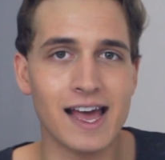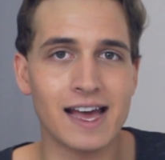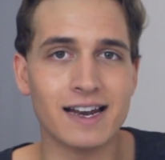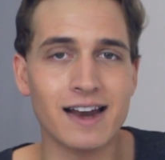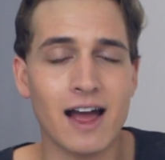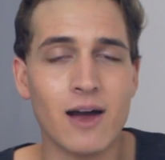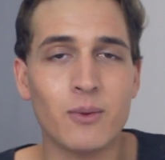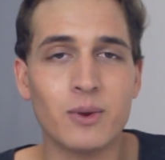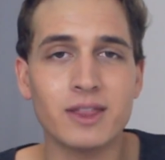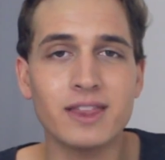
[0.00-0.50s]

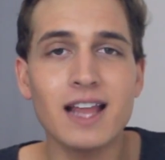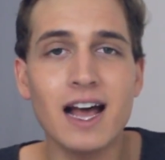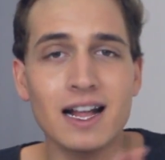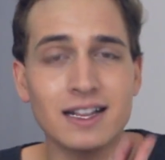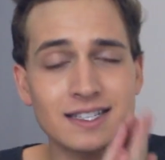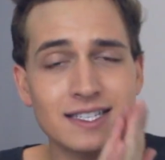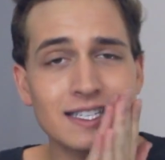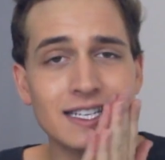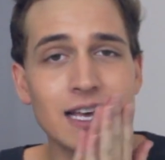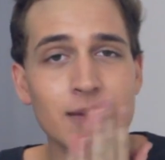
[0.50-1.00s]
and I will
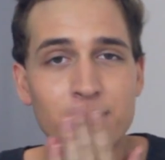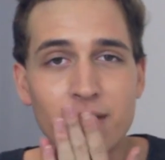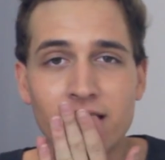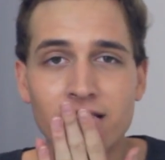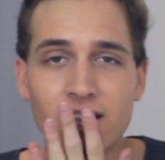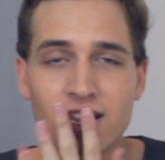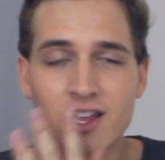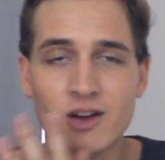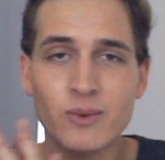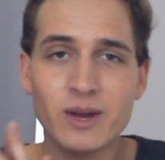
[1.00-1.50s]
not skip
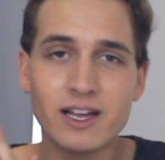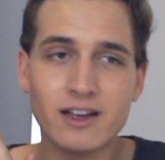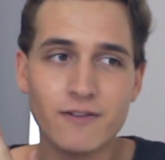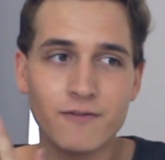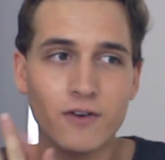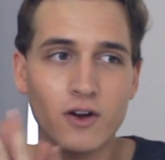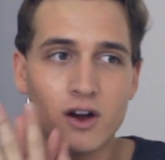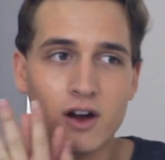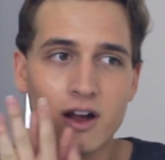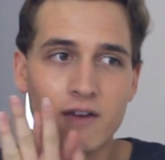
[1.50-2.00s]
another week
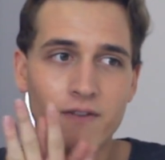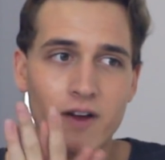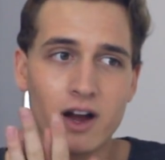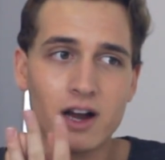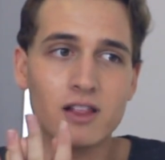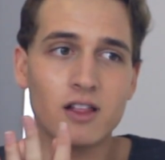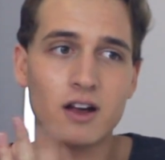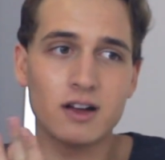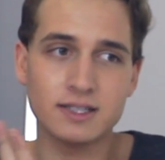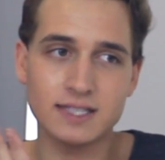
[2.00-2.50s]
for a
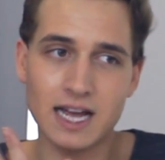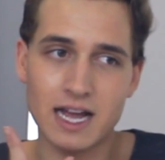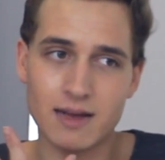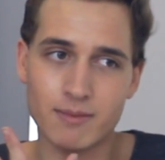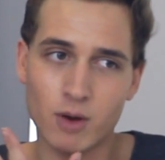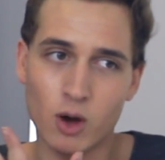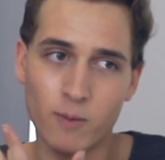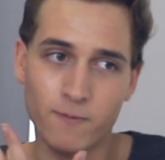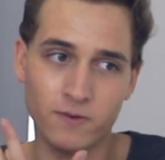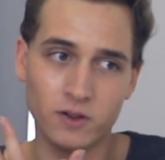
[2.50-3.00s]
very long
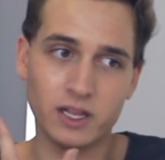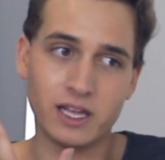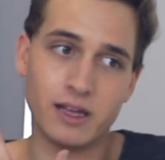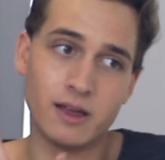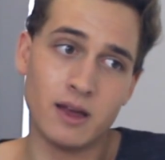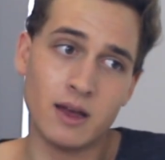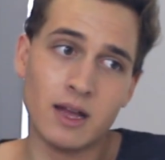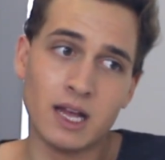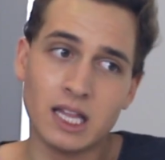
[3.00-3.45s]
time, hopefully.